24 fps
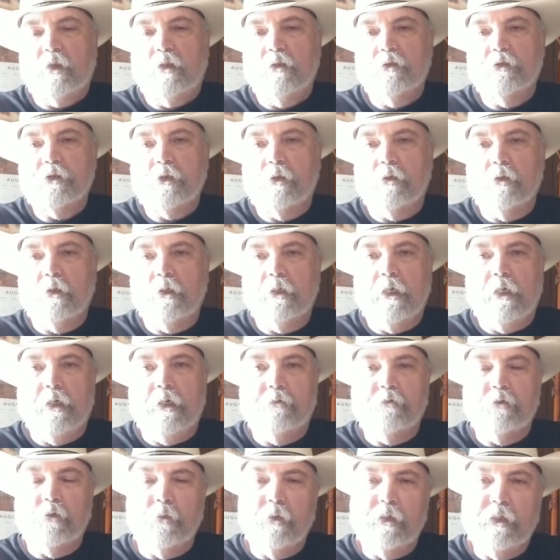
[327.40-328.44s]
shortly
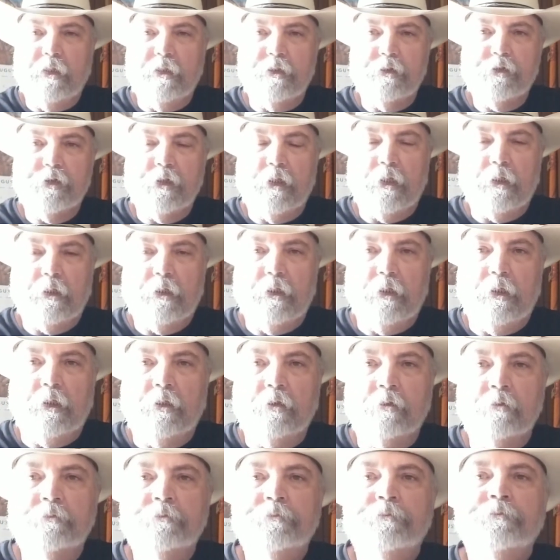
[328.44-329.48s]
after we get checked
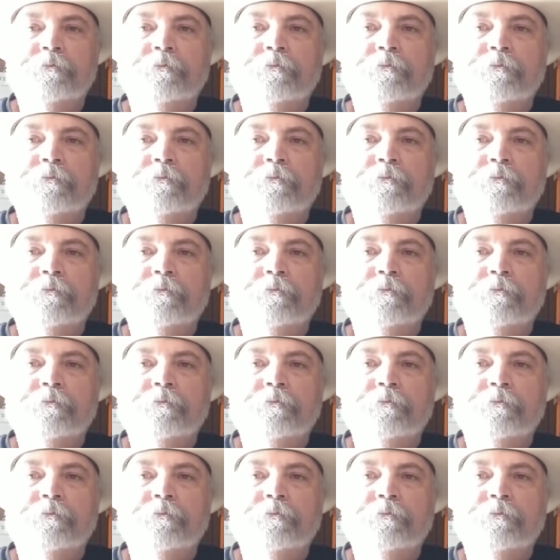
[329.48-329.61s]
in,